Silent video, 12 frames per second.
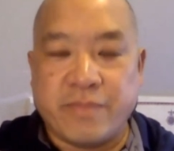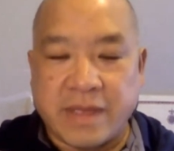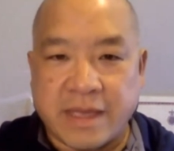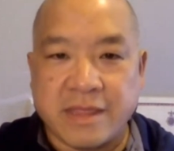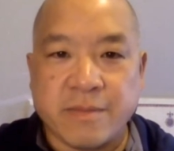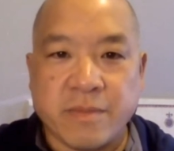
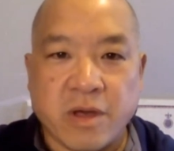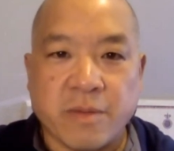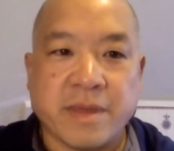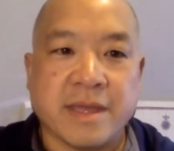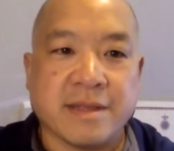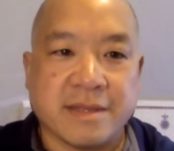be in the
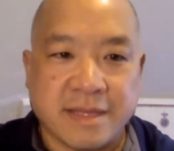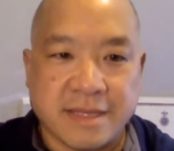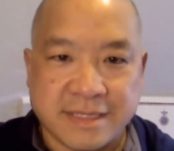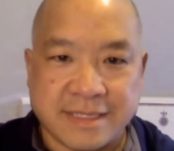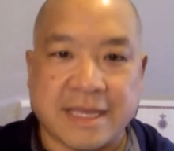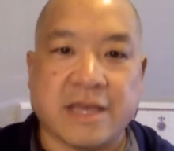moment,
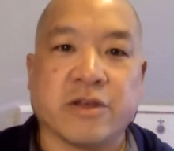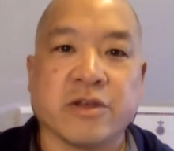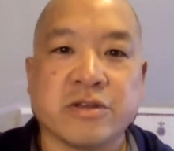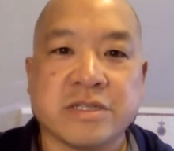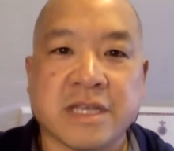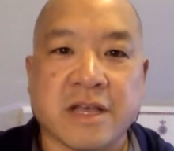settle
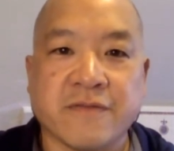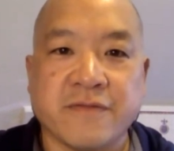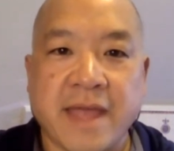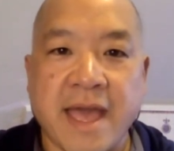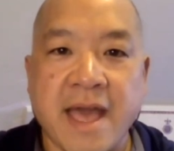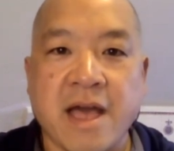yourself
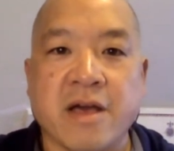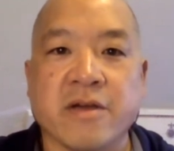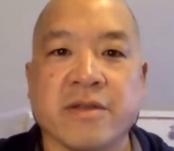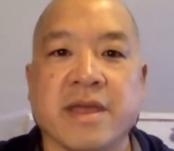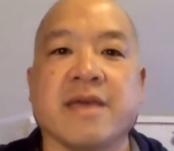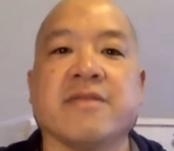
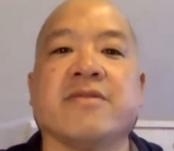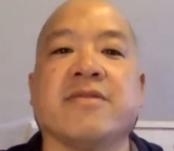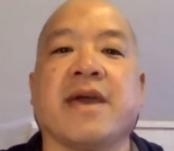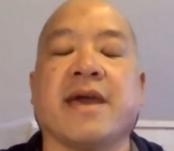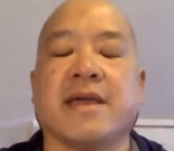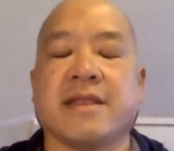down, and
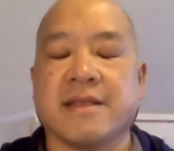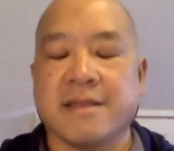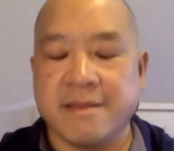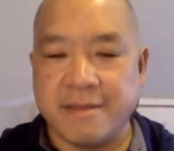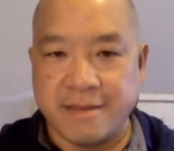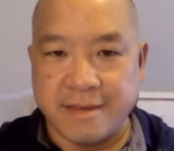
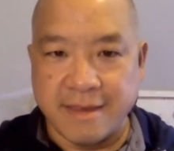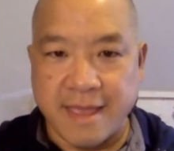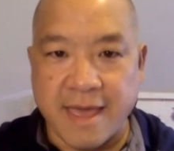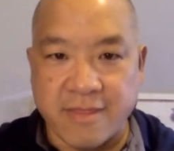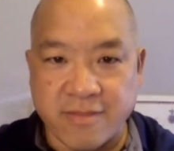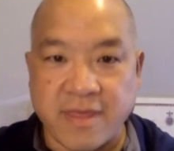then
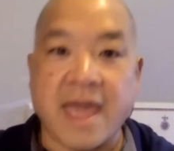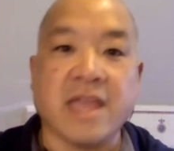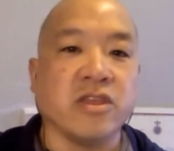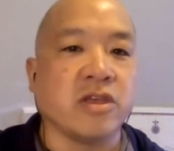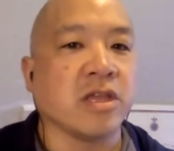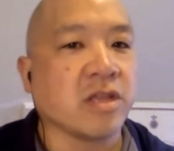and
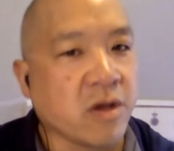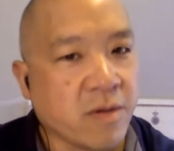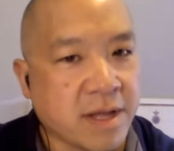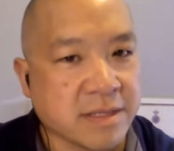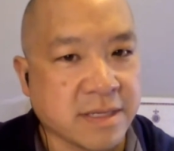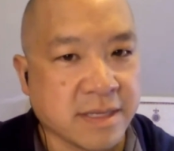then you can go
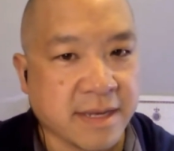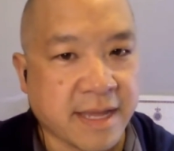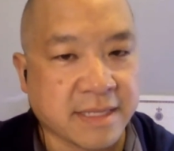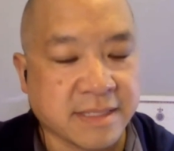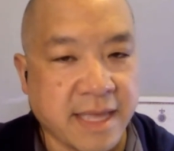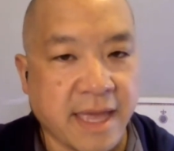on to the
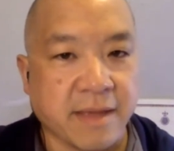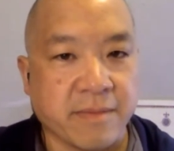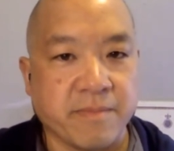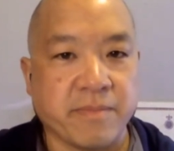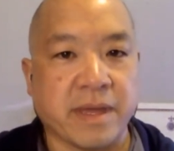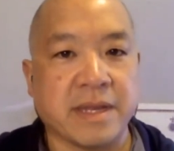next
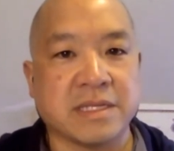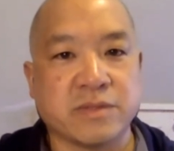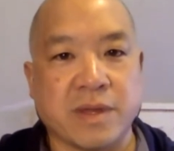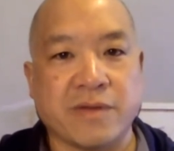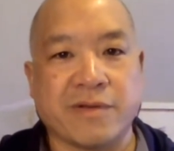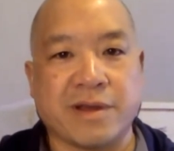thing. But it's
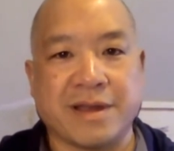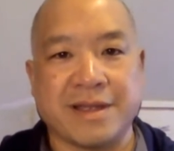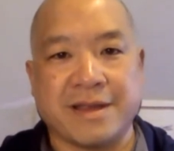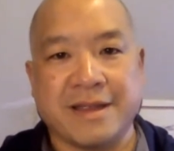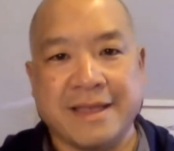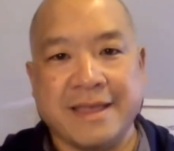when
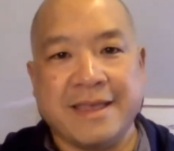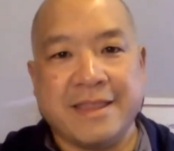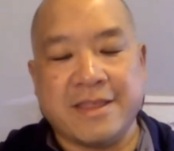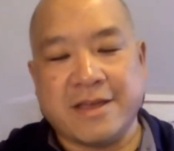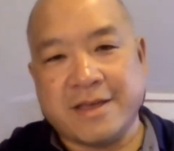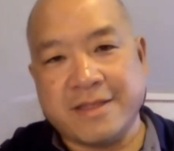we're
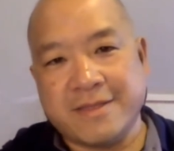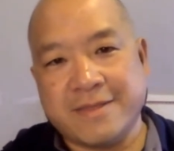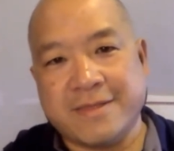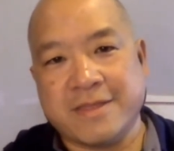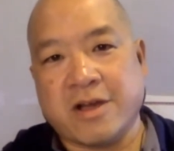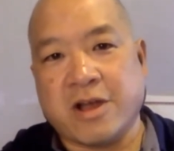the
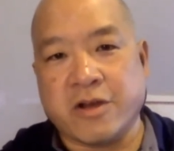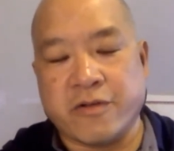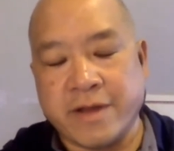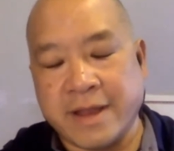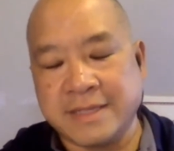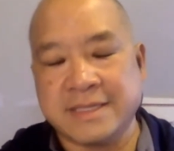the heart
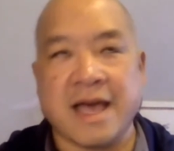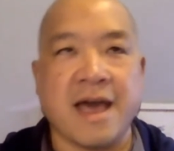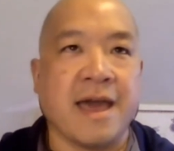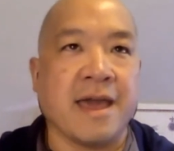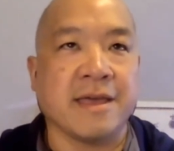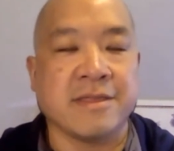rate is
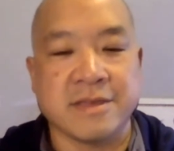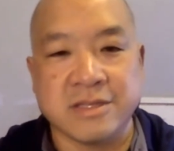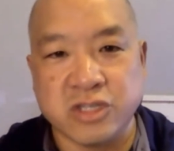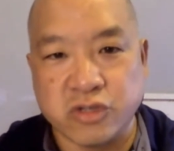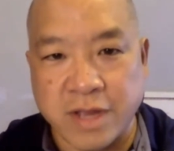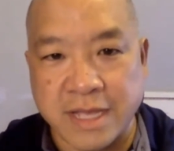high, the
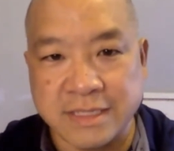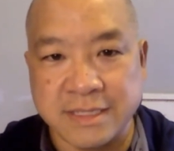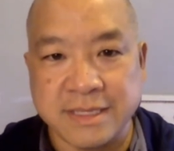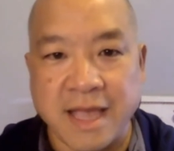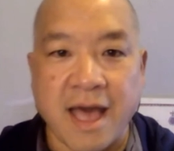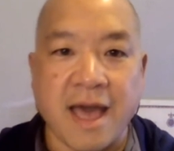stress
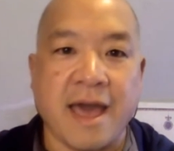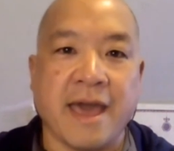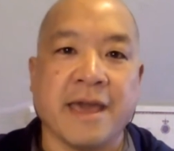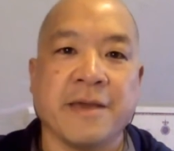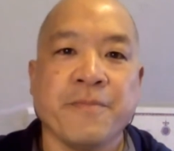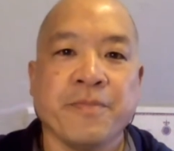is
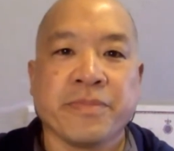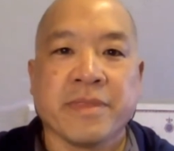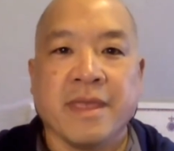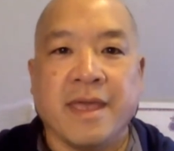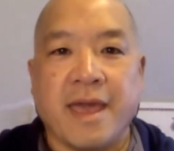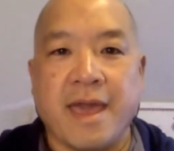high,
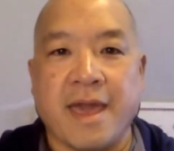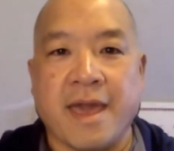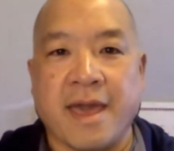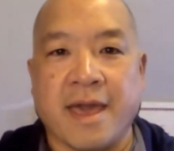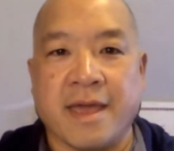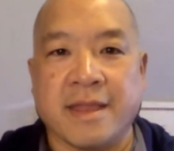
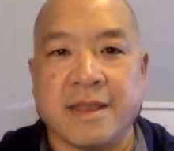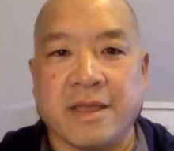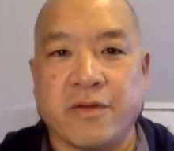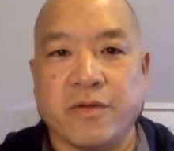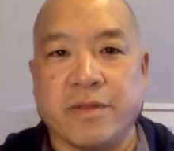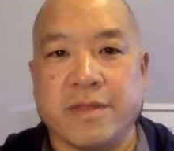and
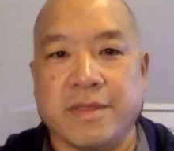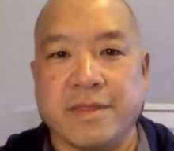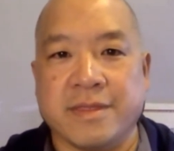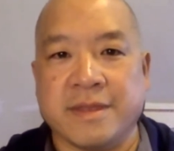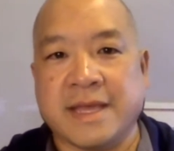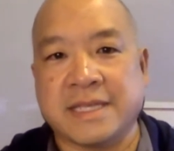
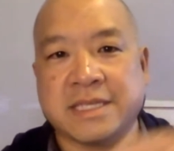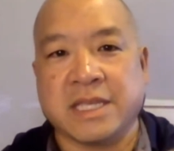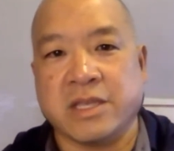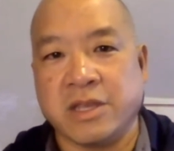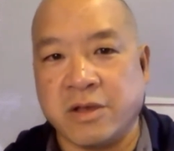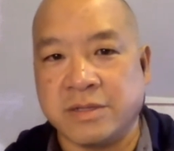the next
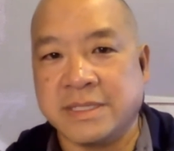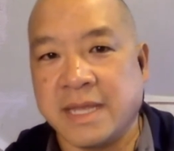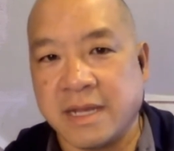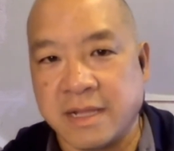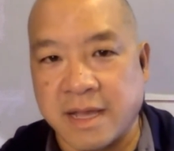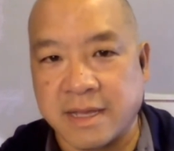thing you know, it's
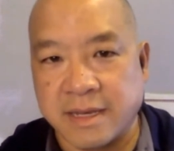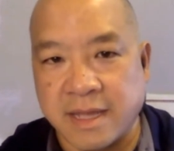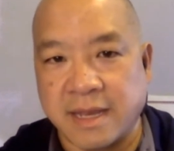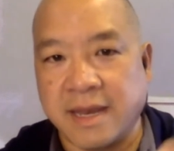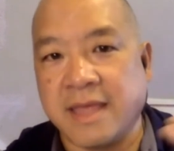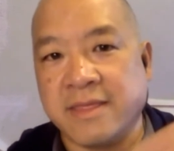10 o'clock at
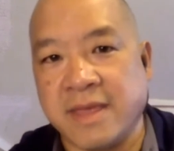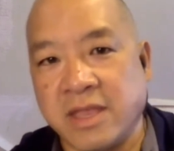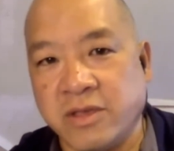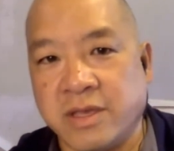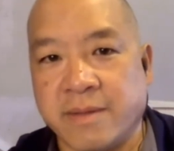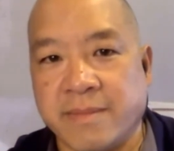night, and
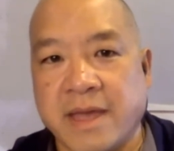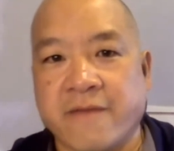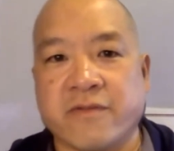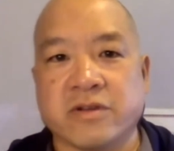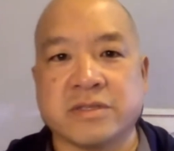then you come down